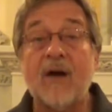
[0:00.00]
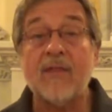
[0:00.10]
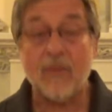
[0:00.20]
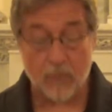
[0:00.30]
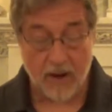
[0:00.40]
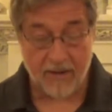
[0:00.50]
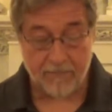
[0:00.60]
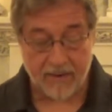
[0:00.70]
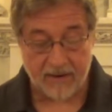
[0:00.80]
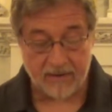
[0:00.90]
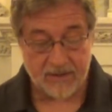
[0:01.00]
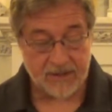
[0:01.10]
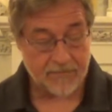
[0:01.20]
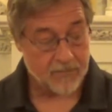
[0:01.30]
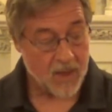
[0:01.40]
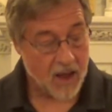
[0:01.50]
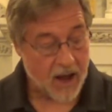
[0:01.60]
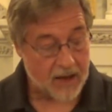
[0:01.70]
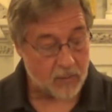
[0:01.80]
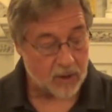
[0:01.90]
on the ramparts.
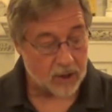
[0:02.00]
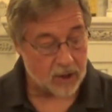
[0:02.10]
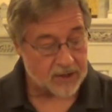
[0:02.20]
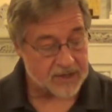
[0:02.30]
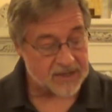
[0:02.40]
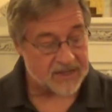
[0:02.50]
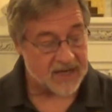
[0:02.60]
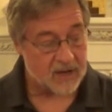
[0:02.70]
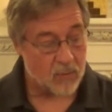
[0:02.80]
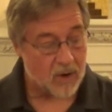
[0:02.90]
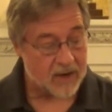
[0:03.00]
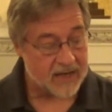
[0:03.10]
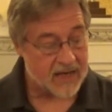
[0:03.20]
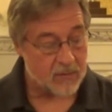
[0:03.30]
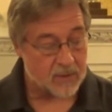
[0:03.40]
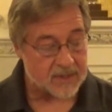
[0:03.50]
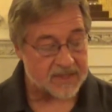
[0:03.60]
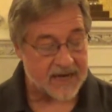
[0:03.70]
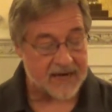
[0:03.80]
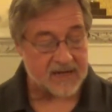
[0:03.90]
I will look to see what he will
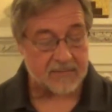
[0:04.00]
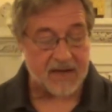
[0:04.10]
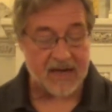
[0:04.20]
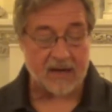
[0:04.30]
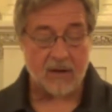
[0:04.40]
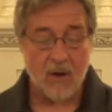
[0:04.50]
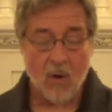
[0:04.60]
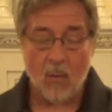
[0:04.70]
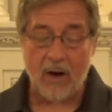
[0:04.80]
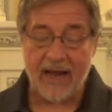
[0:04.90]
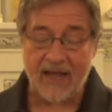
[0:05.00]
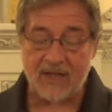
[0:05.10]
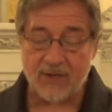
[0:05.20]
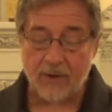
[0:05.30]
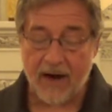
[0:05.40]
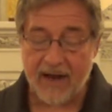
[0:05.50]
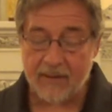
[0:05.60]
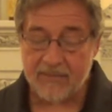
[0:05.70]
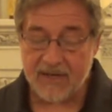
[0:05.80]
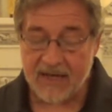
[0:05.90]
say to me and what answer I
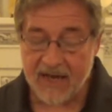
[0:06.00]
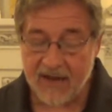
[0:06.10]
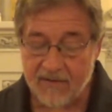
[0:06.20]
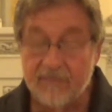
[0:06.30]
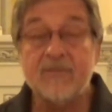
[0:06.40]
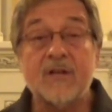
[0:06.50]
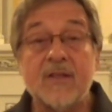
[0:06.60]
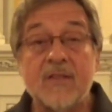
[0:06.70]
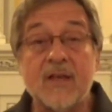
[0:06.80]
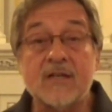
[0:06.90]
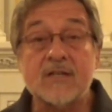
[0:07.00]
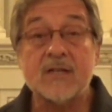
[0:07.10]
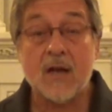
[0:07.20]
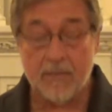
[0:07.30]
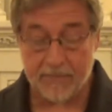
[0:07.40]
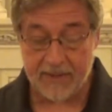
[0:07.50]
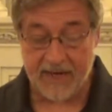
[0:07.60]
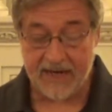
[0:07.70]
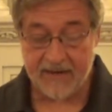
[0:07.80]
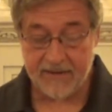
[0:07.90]
am to give to this
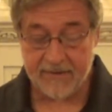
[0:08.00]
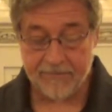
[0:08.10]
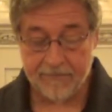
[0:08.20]
complaint.